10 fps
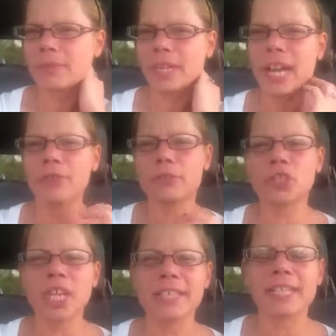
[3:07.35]
how to
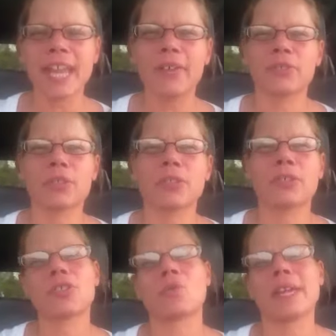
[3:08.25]
chase after
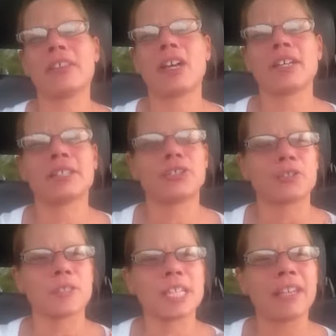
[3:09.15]
your weight loss
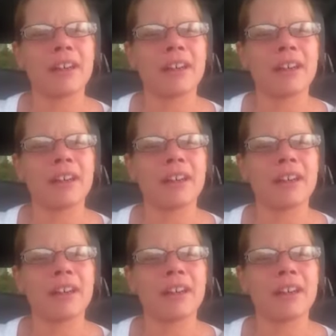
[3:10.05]
journey.